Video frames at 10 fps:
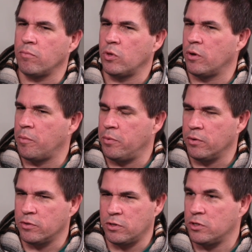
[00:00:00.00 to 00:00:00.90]
I
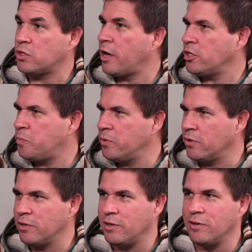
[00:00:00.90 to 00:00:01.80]
built a science
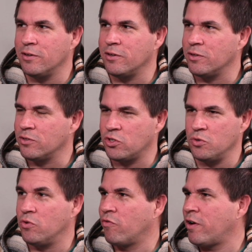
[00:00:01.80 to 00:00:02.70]
building, a
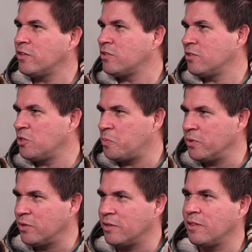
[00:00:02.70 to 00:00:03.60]
student residence
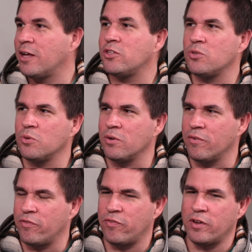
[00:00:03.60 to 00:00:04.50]
building, that sort
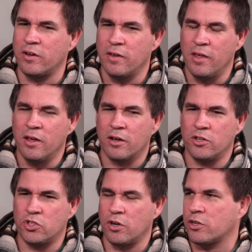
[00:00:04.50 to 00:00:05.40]
of
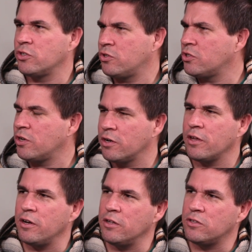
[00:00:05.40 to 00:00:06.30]
construction. So started
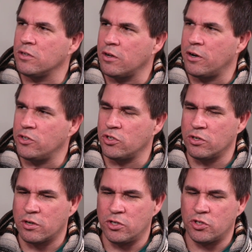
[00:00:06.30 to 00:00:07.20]
getting into
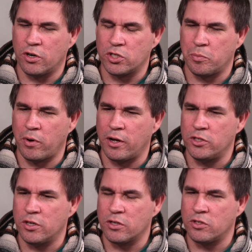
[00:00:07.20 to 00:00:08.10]
larger construction
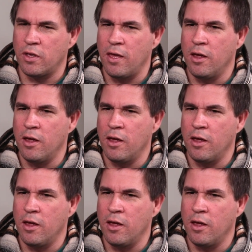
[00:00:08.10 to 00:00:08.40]
projects,